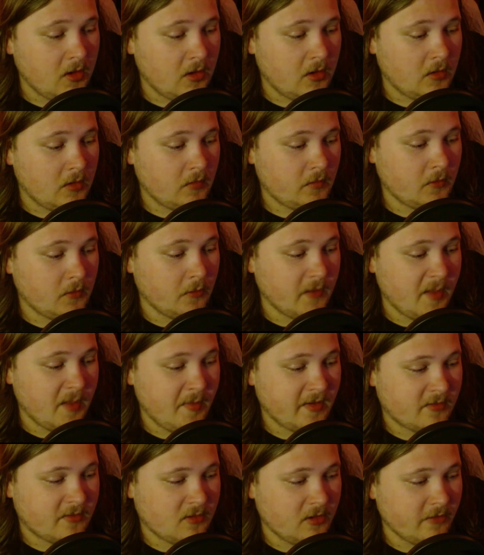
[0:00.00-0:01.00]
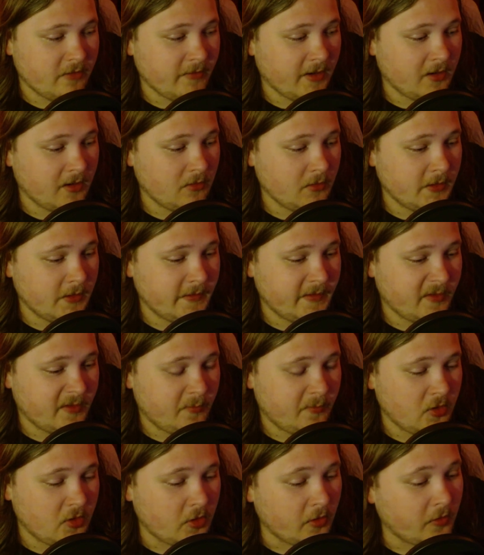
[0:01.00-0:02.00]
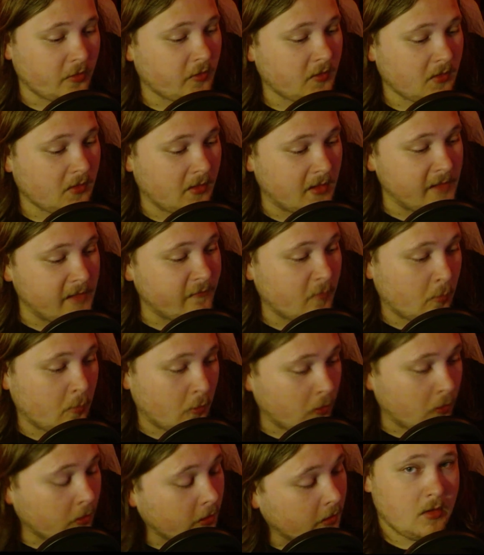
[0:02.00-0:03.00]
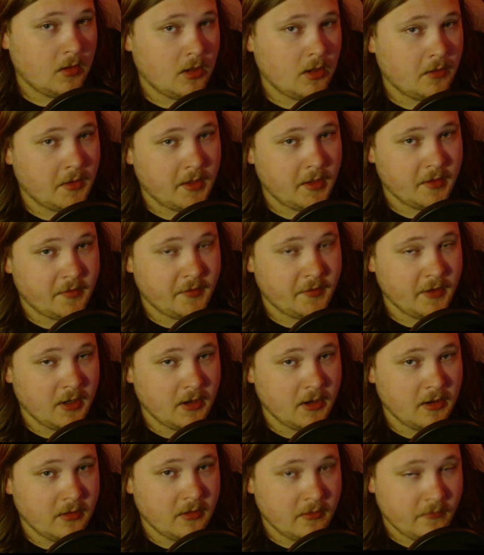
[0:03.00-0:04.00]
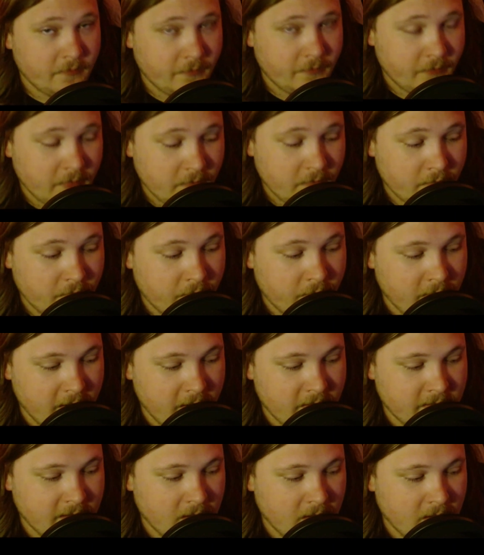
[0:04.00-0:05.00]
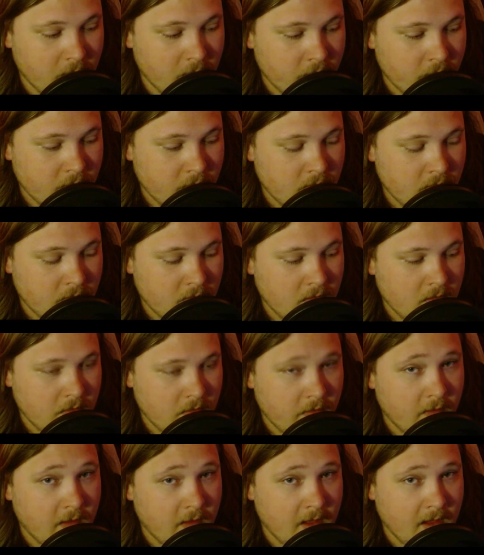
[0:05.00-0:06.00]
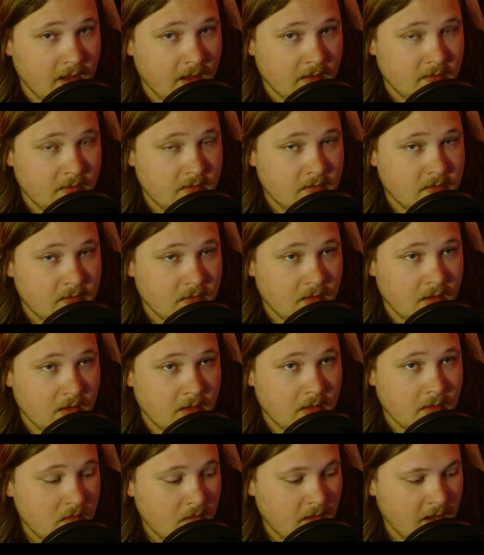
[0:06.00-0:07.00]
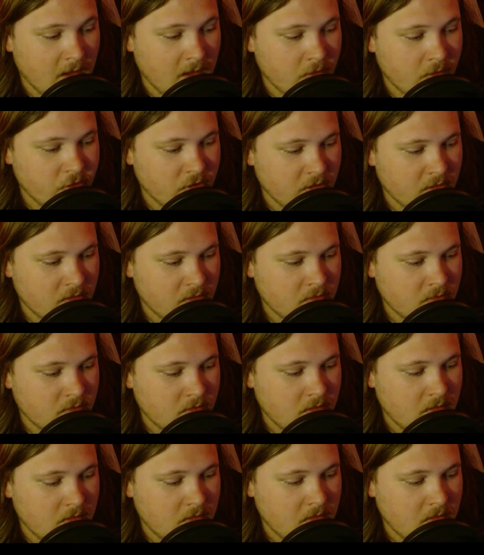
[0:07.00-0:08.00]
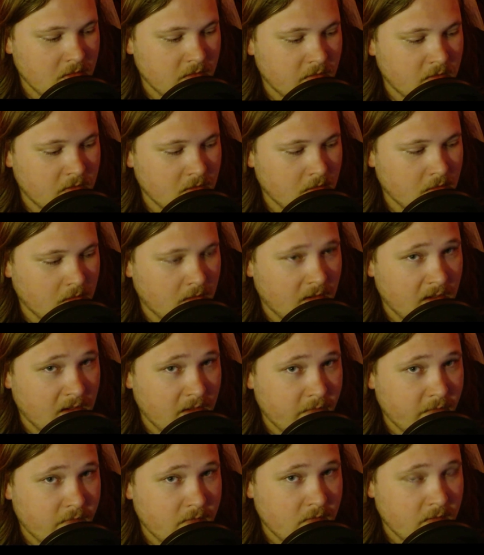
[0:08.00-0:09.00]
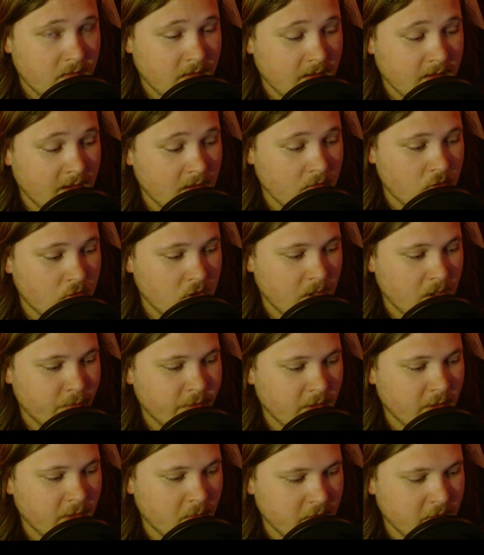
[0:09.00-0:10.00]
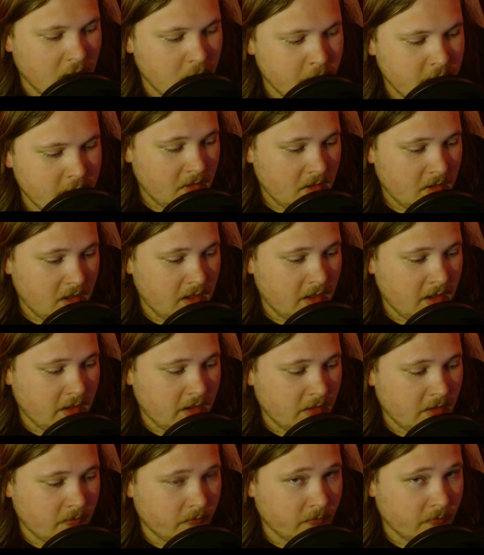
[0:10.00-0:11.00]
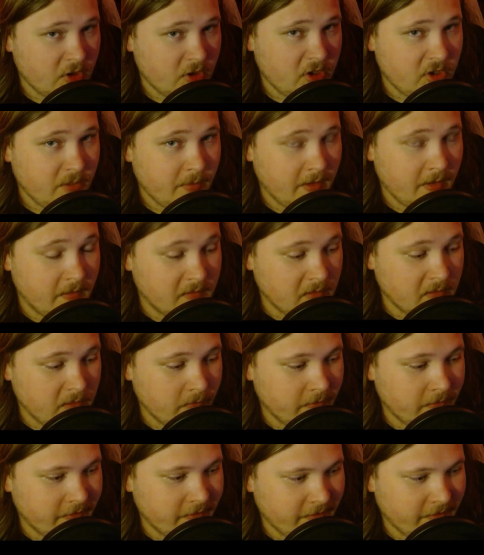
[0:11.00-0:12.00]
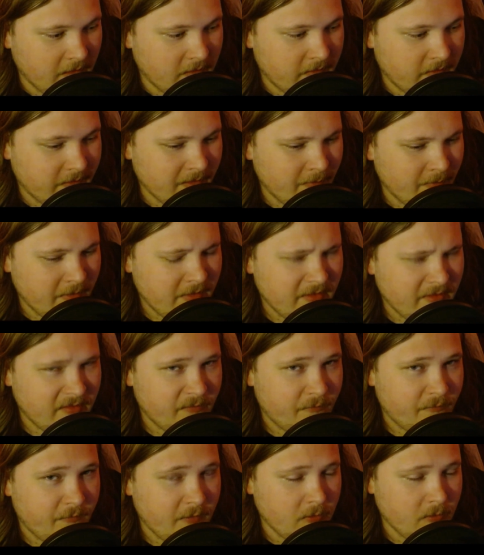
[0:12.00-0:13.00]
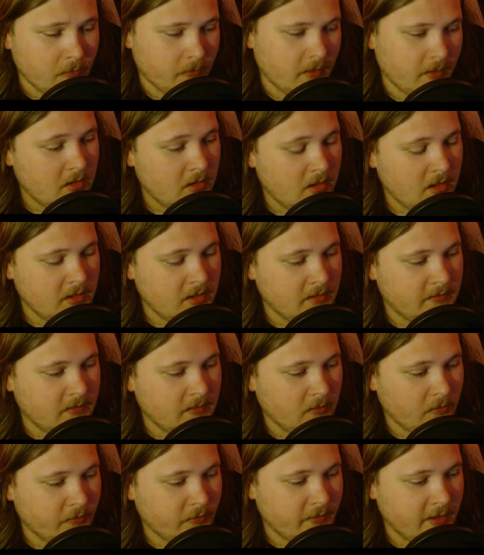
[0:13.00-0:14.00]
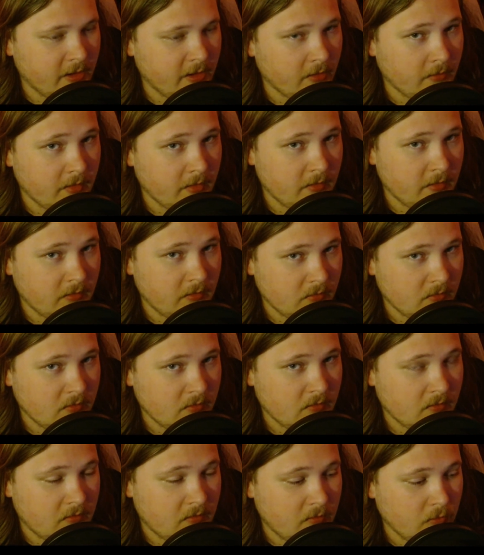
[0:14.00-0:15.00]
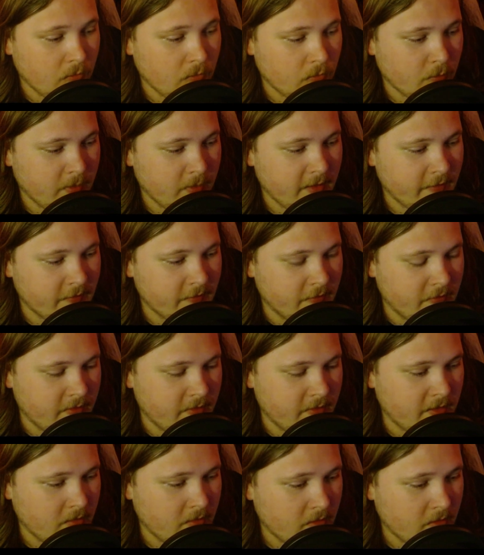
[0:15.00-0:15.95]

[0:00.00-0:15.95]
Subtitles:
So that makes Conrad a little suspicious, even more. Harry gets there, finds out that Haljon is still alive, the guy who chopped up Tommy. And Ritchie basically was like, something doesn't feel right. And he tells Harry to basically